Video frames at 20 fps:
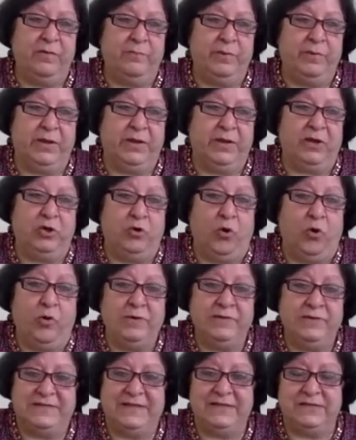pick a
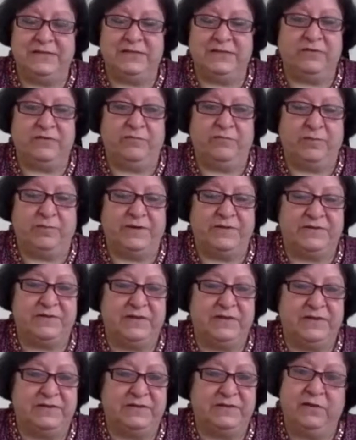non-sensitive person and say,